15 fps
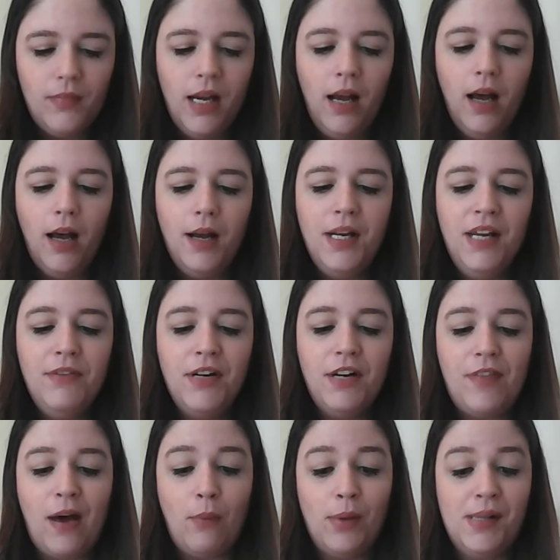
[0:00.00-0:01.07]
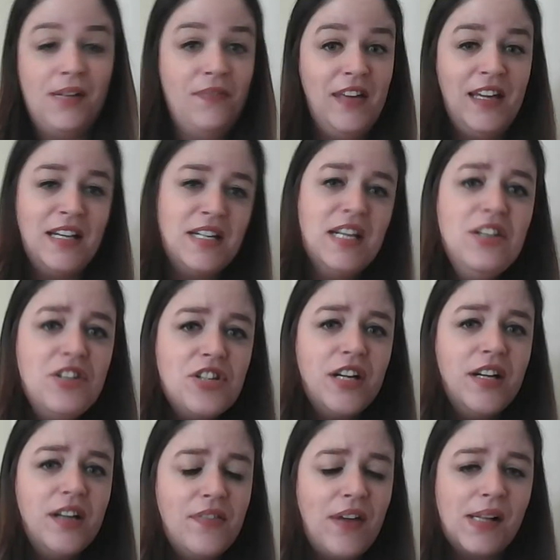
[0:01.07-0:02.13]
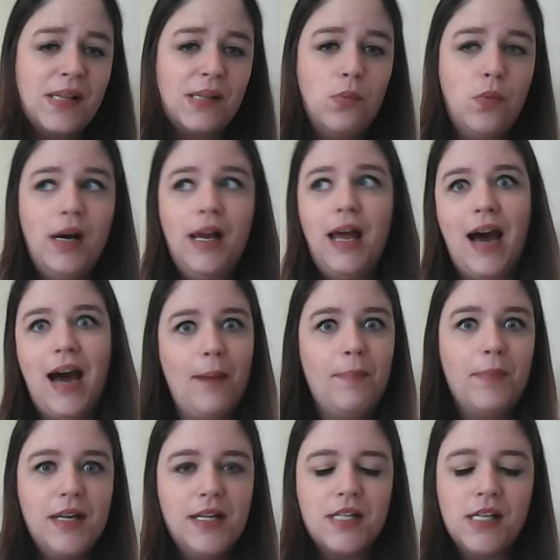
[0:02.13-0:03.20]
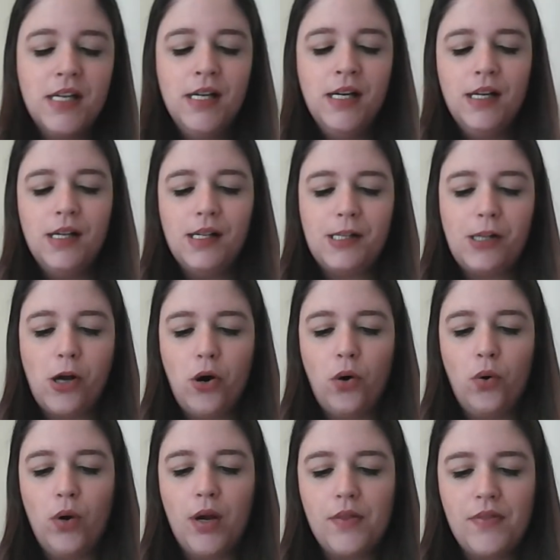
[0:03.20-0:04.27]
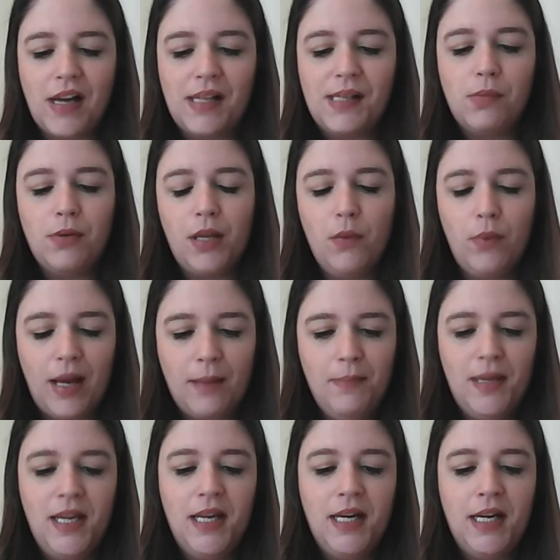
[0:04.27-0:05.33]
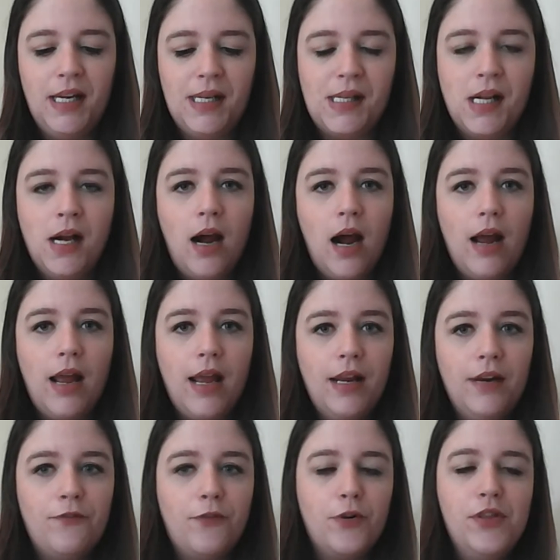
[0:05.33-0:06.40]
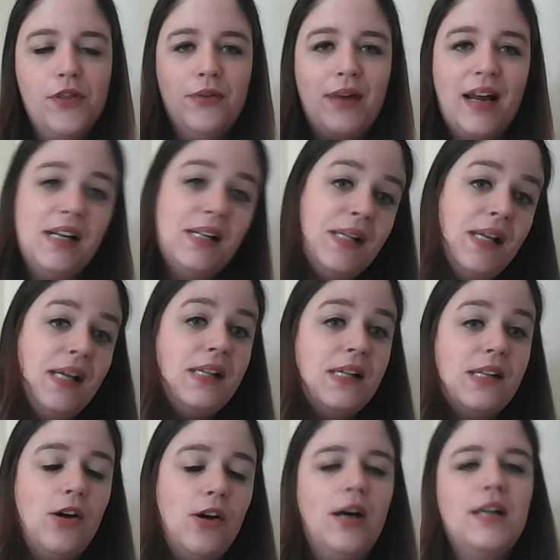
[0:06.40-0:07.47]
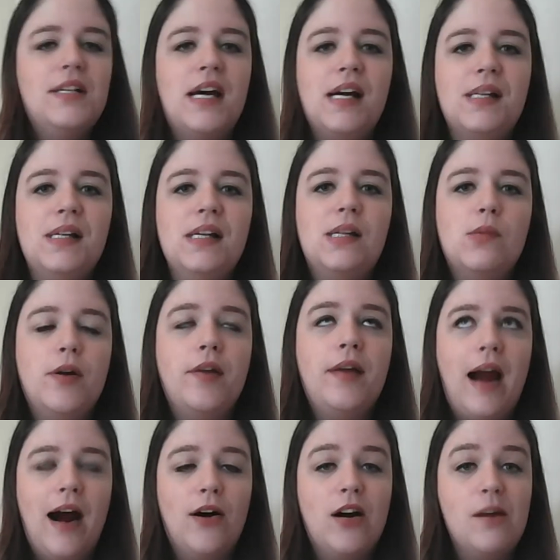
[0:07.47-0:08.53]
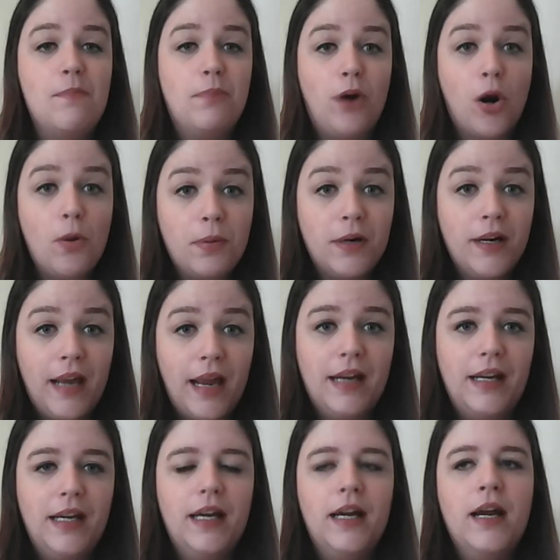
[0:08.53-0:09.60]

Even if that wasn't the intention, that's what happened. So that's really what I mean. For the United States' context, it's really our appropriating